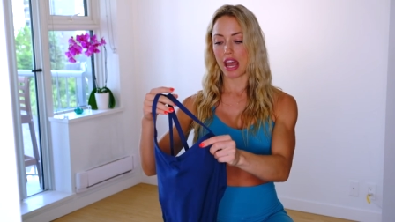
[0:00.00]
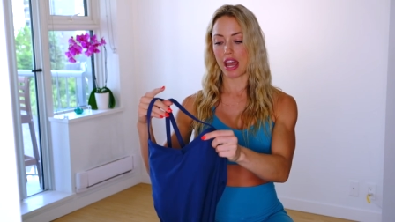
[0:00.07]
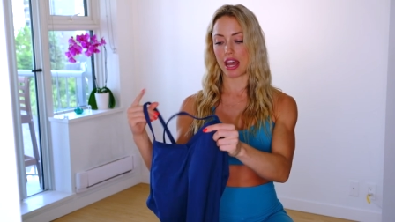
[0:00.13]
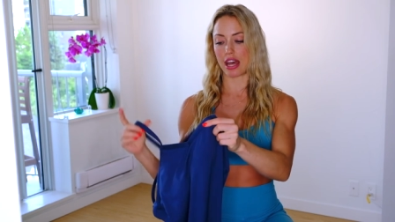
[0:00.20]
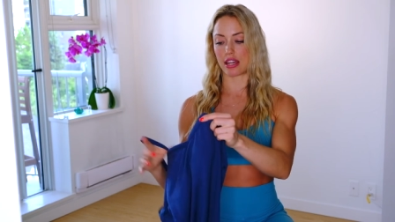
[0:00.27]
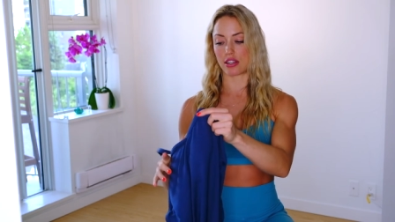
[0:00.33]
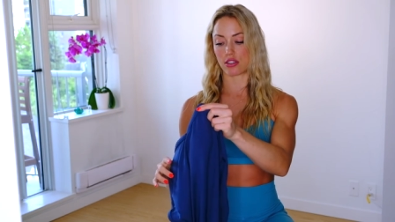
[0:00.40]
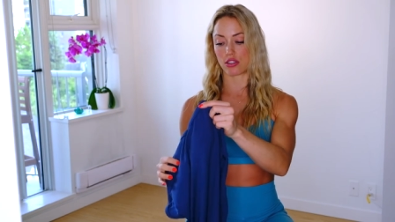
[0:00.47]

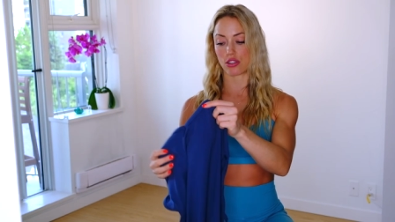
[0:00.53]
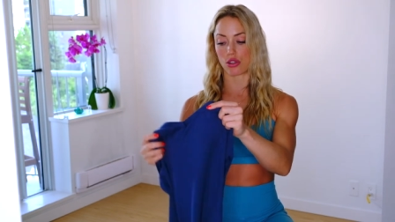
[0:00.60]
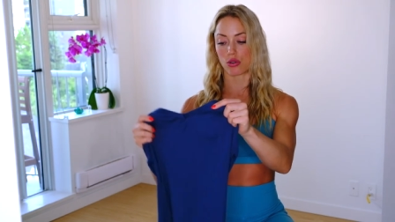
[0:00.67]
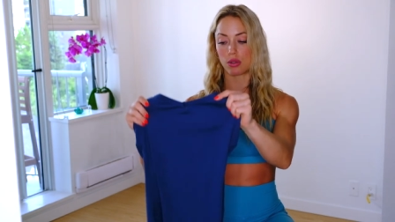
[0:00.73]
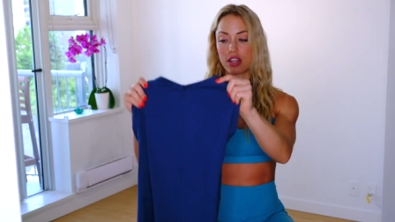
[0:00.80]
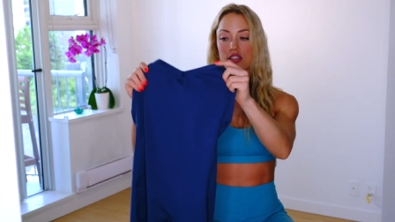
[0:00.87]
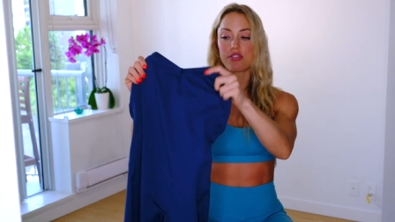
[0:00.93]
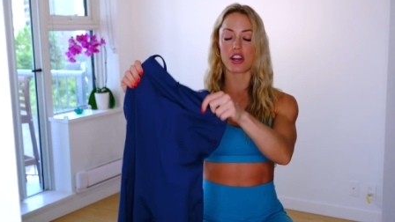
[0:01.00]
And so
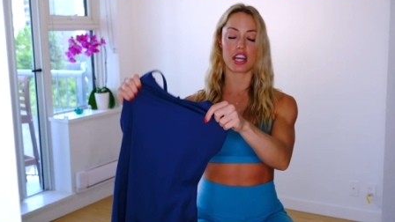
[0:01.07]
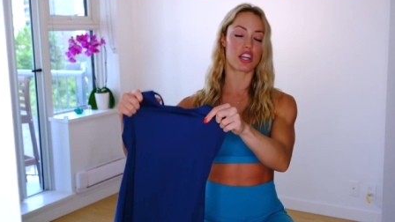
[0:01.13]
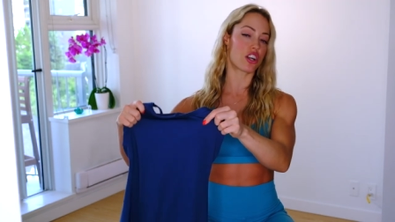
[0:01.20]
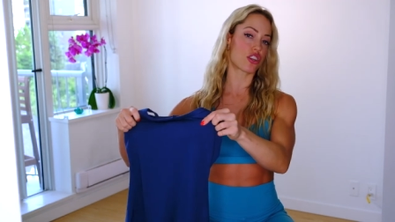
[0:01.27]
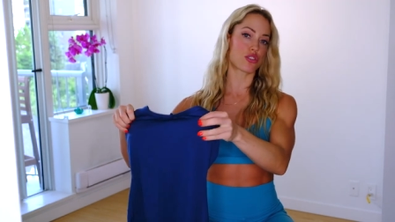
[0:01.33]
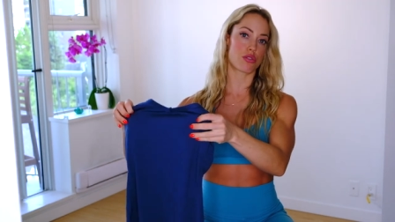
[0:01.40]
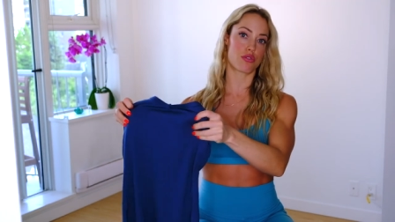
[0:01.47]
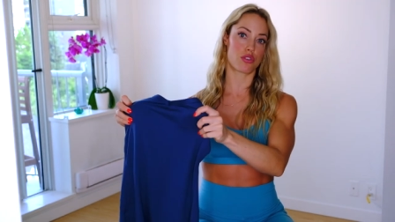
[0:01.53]
that's fine. And
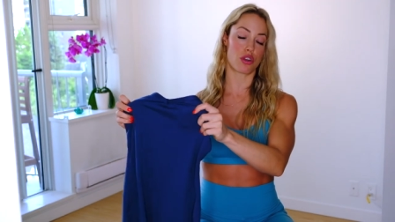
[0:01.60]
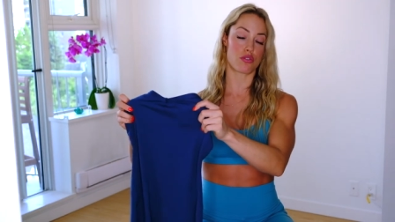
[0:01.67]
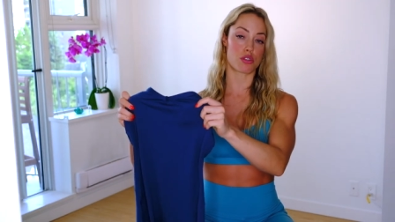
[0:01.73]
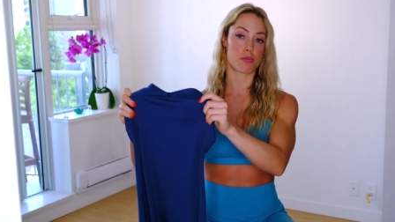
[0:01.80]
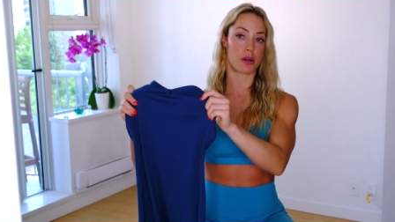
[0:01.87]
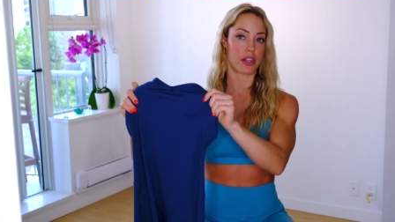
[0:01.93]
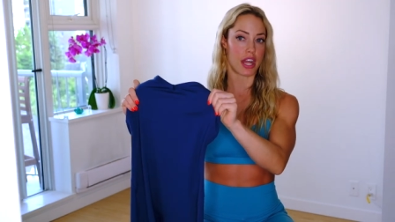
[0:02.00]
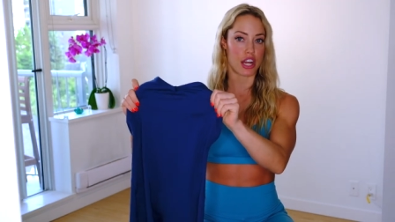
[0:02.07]
also, if you have
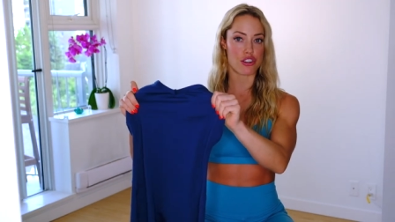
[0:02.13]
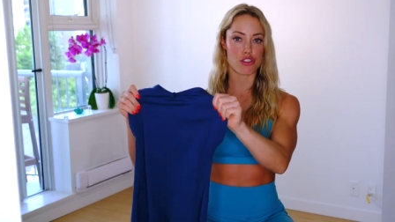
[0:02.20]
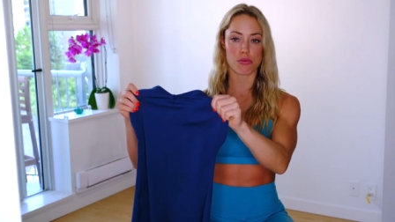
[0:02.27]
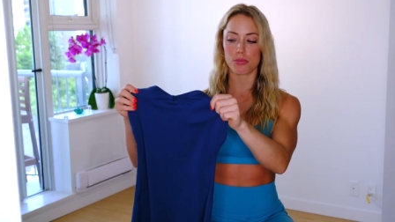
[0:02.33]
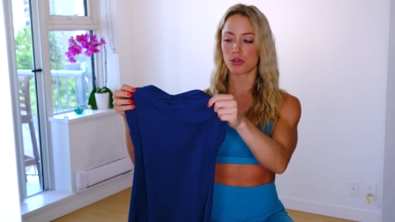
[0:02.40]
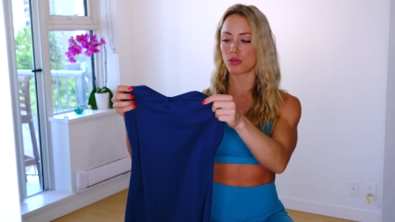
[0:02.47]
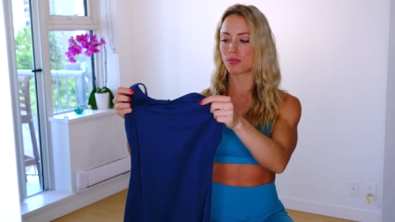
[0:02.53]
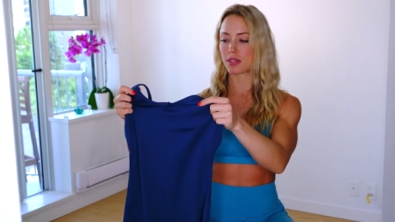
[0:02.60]
small natural
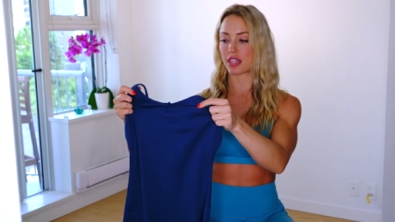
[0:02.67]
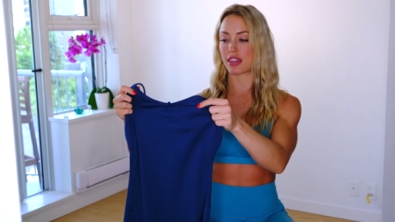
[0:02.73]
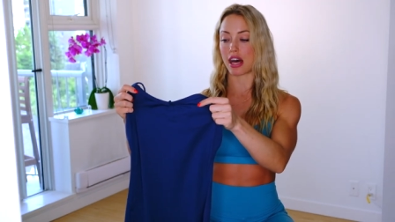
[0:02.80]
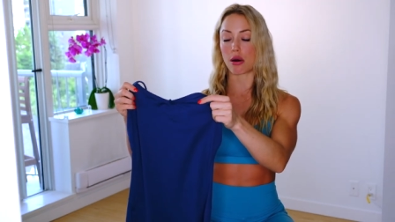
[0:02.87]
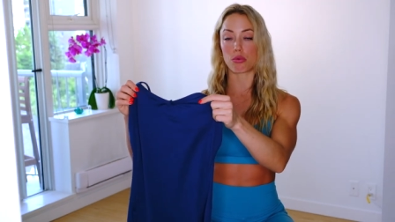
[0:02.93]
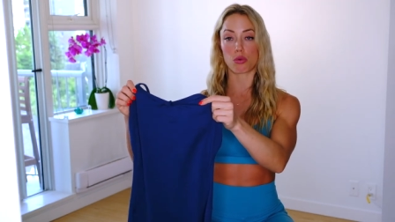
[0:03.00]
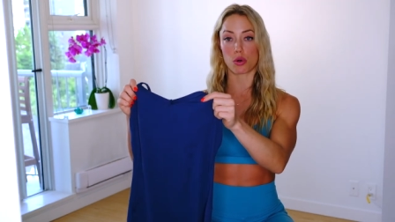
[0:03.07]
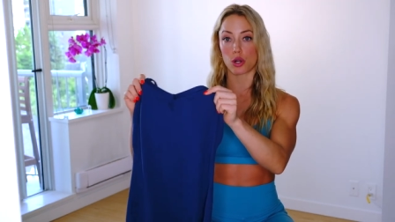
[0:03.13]
boobs, then
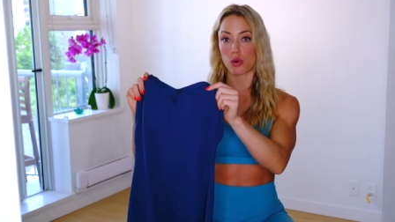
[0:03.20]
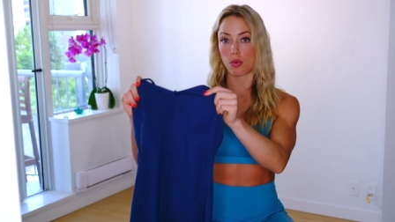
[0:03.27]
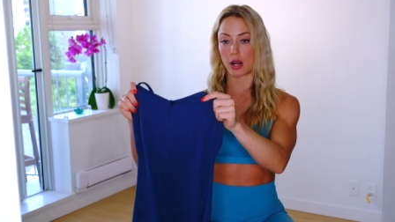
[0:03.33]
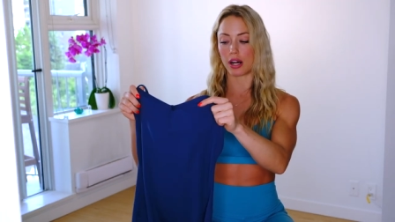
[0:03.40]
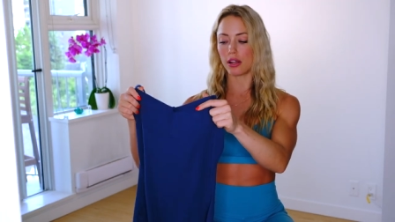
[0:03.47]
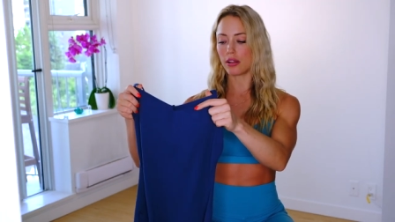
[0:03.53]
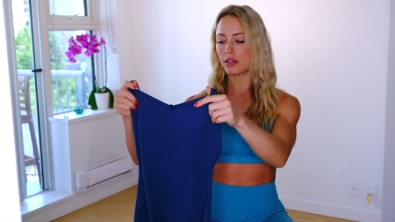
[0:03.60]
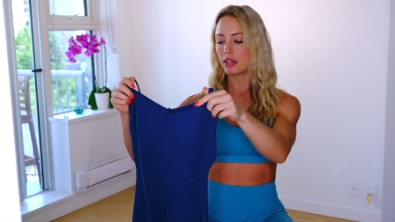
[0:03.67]
that will work
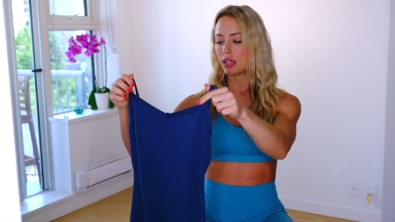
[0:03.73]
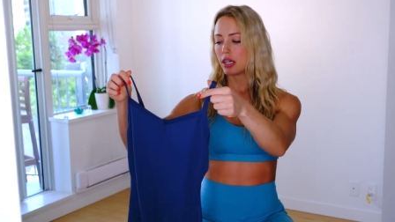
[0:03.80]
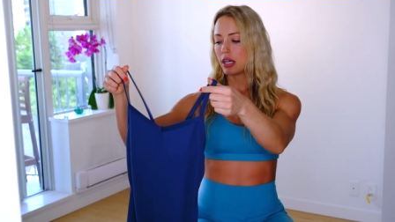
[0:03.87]
well.